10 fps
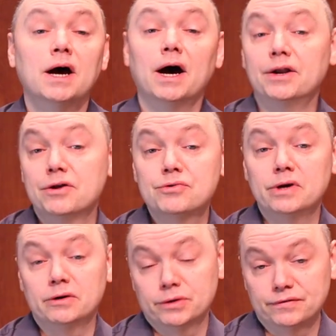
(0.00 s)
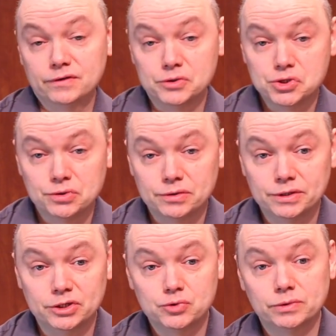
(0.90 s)
Another area of concern
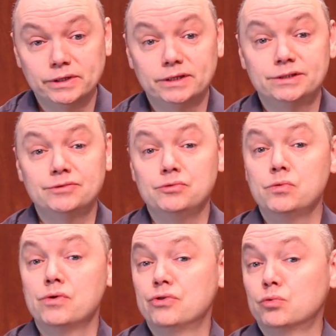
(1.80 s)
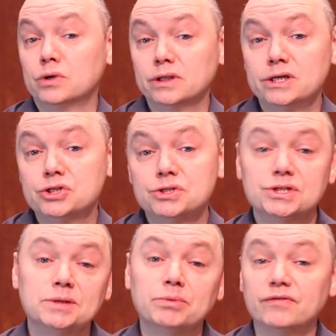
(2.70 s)
is related to the
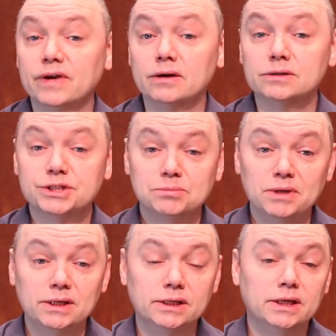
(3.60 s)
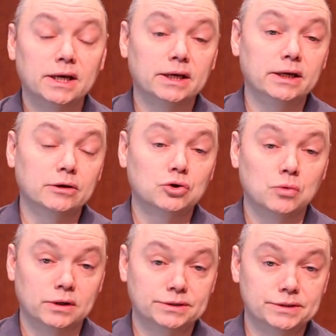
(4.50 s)
relationship of air speed and air
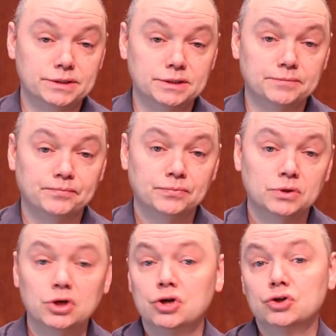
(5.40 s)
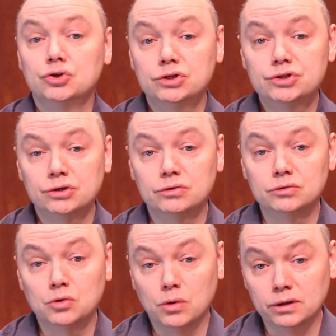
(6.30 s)
quantity. Good tone
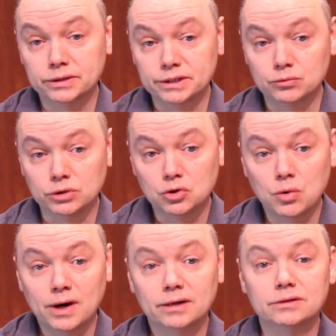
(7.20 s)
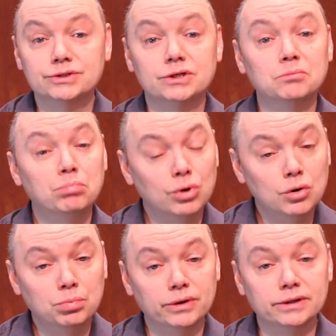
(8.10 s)
quality requires an
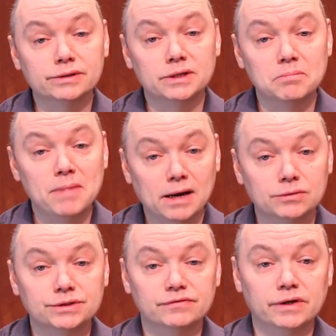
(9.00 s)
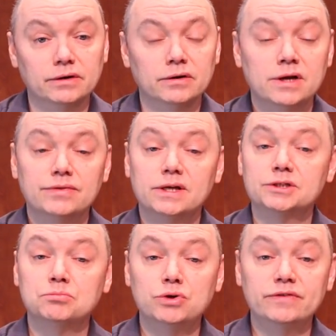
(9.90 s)
appropriate amount of air that is
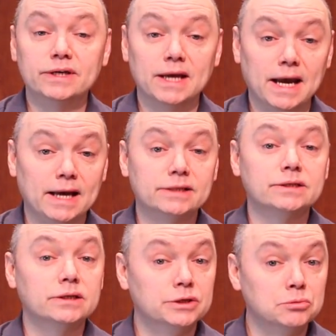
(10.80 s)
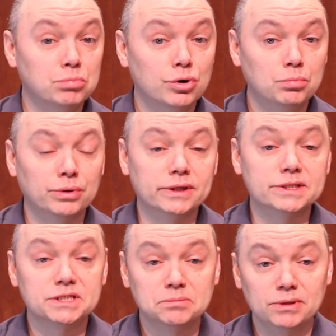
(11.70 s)
moving at an appropriate
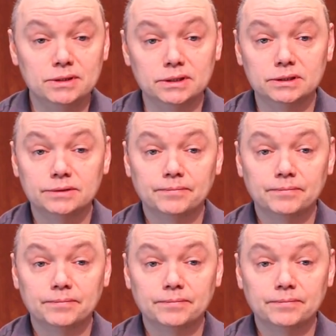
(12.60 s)
speed.